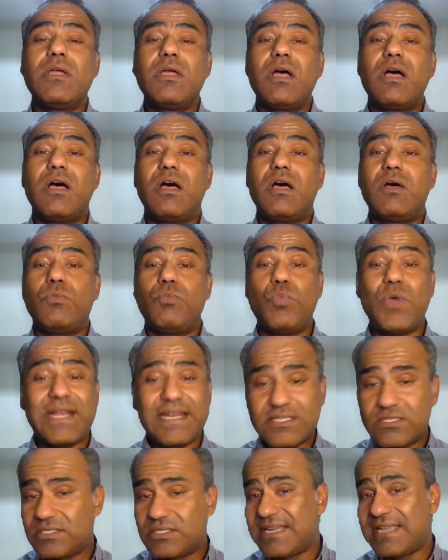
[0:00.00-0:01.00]
Uh, when
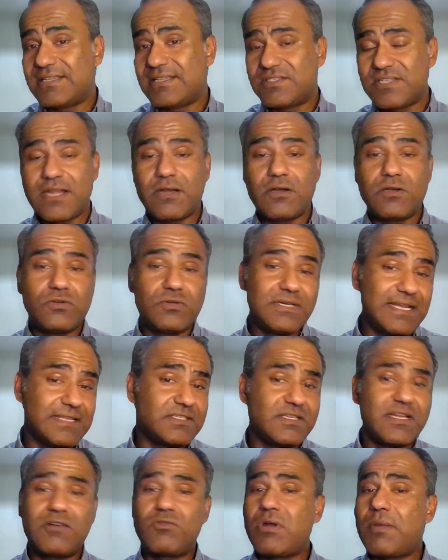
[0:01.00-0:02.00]
it's data center to data
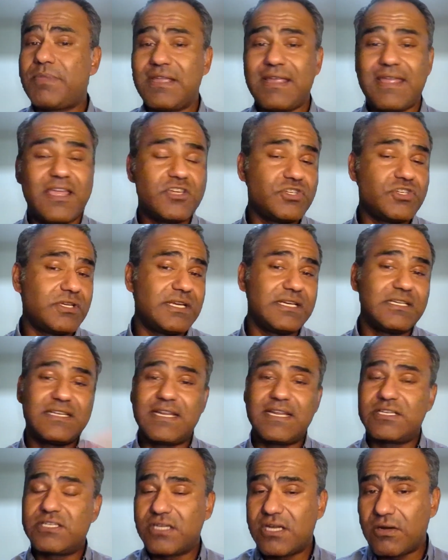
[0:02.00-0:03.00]
center replication, it
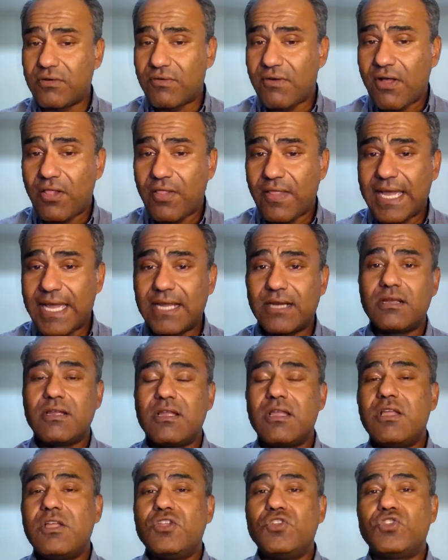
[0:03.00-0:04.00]
takes care of all that.
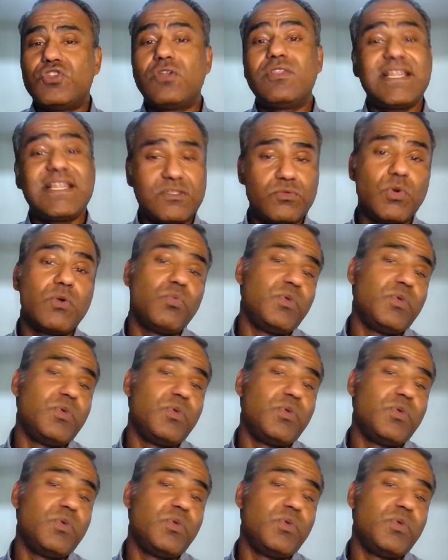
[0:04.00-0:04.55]
So that's what we